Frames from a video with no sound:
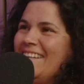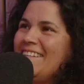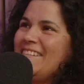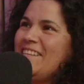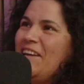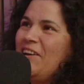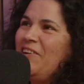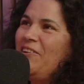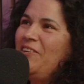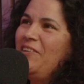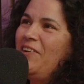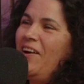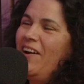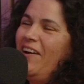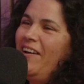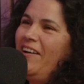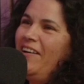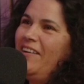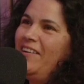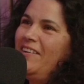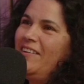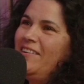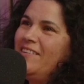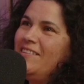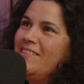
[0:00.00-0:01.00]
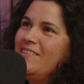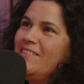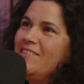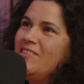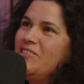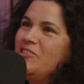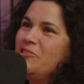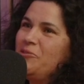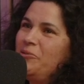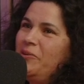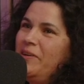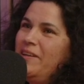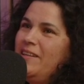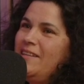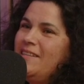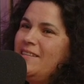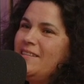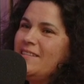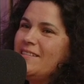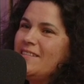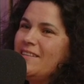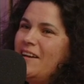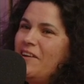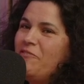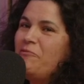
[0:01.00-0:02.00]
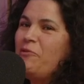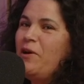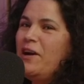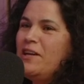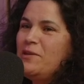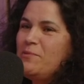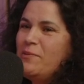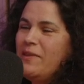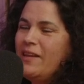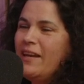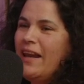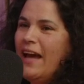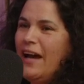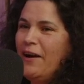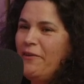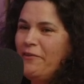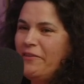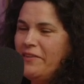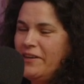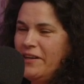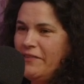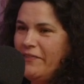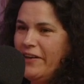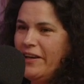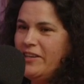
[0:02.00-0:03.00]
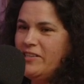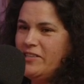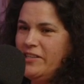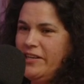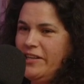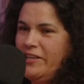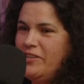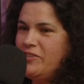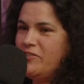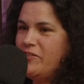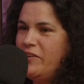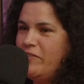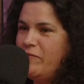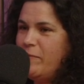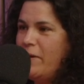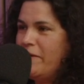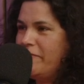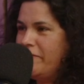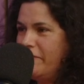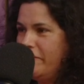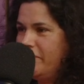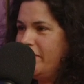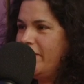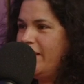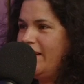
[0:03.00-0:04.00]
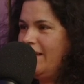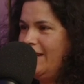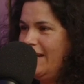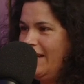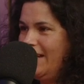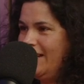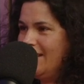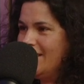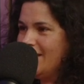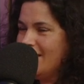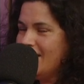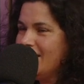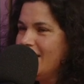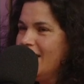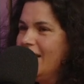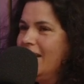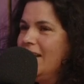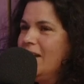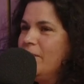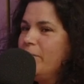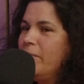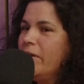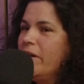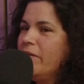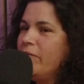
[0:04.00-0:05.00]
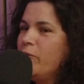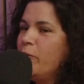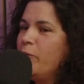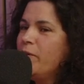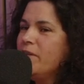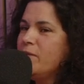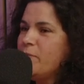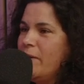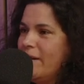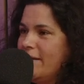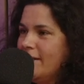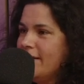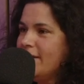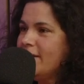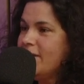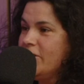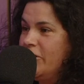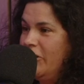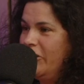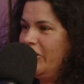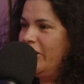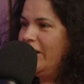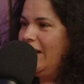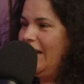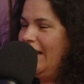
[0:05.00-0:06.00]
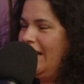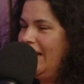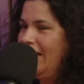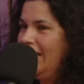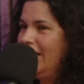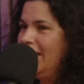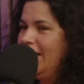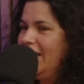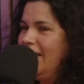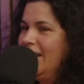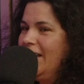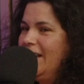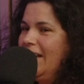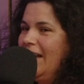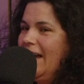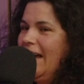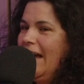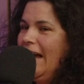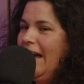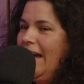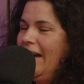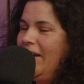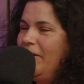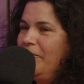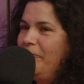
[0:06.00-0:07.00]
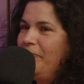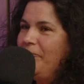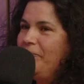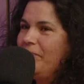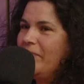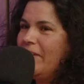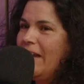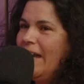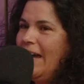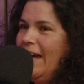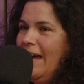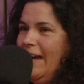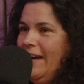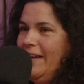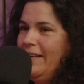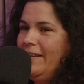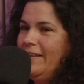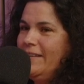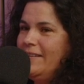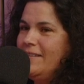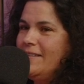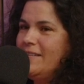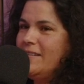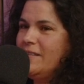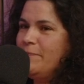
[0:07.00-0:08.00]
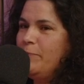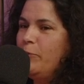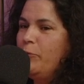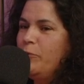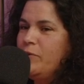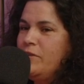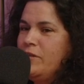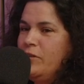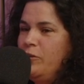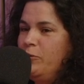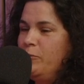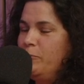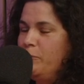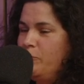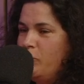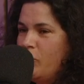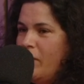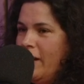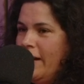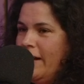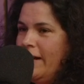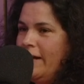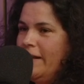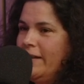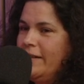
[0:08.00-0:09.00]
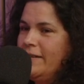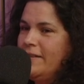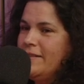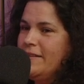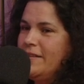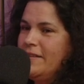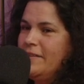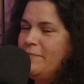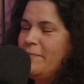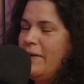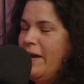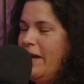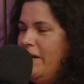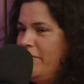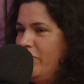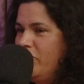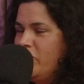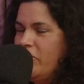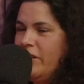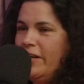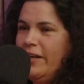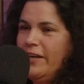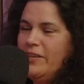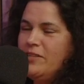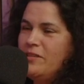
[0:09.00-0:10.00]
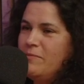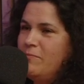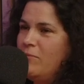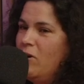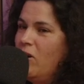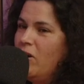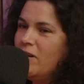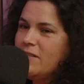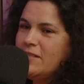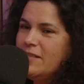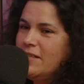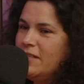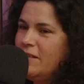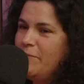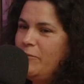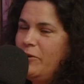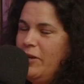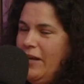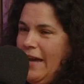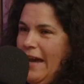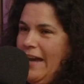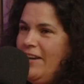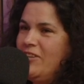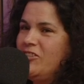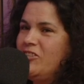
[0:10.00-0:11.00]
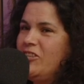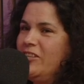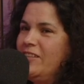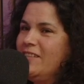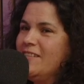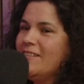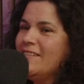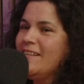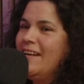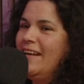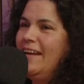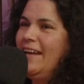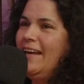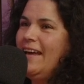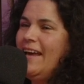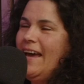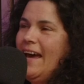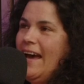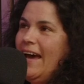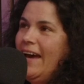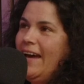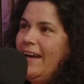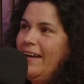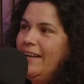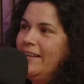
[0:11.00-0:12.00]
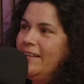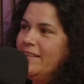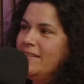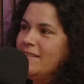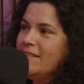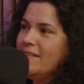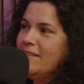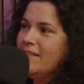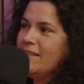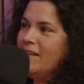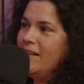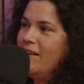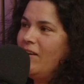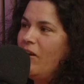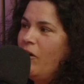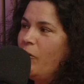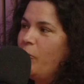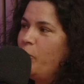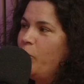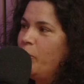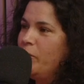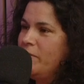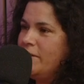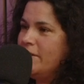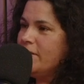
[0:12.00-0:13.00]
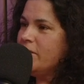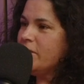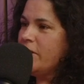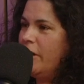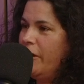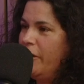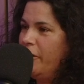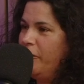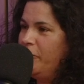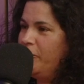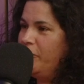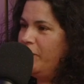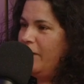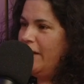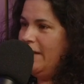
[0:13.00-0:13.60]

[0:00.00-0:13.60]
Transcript: So I've worked within health innovation industry for about 15 years, but I've always worked externally and supporting on brand and behavior change and marketing communications. And I wanted to go